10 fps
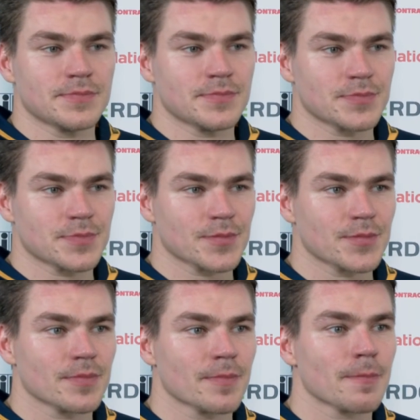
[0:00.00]
So
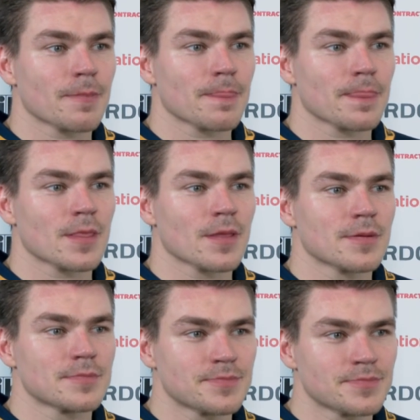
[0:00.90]
Miska, three nice points
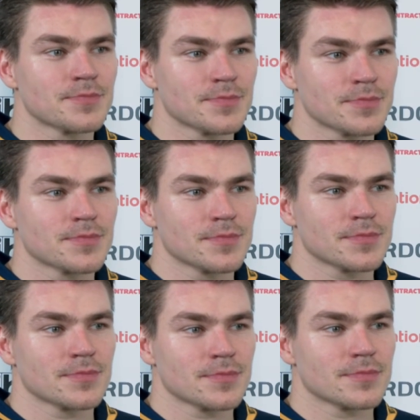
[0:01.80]
here. Uh, a
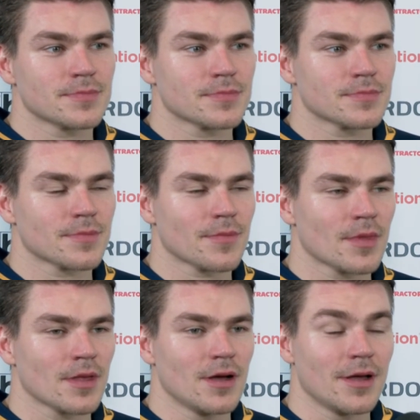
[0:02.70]
few words on the game.
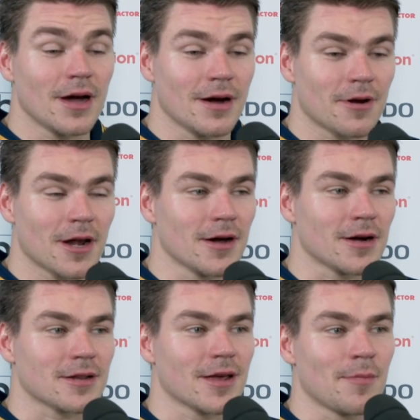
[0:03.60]
Yeah, really
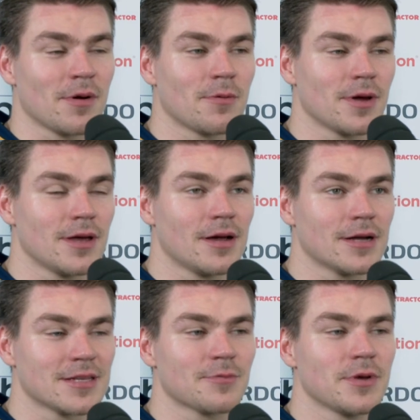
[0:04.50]
hard game. We I
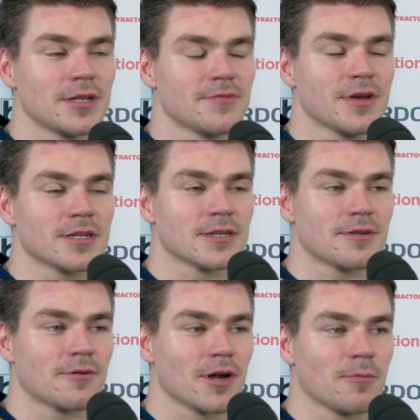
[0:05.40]
think we defended
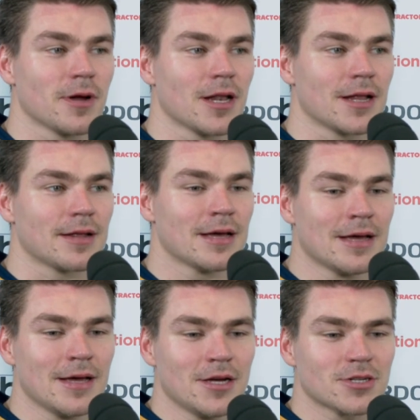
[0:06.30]
really well and
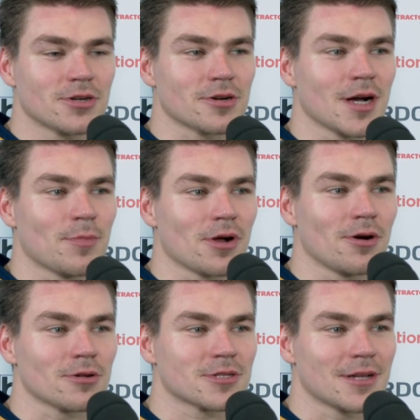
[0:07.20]
scored a couple
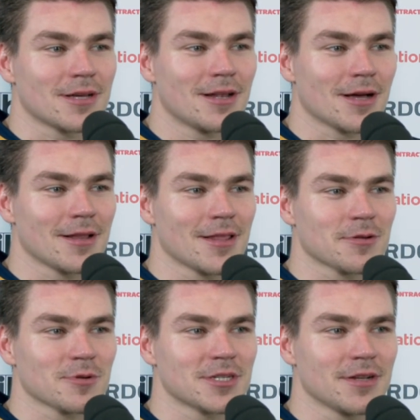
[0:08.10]
goals, and luckily that
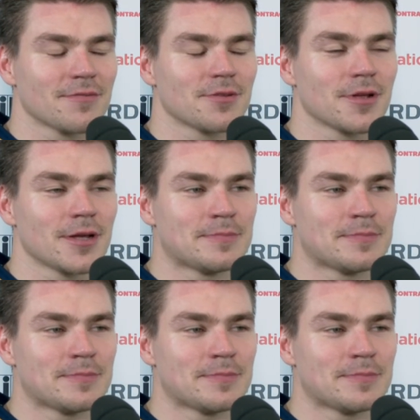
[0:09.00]
was enough today.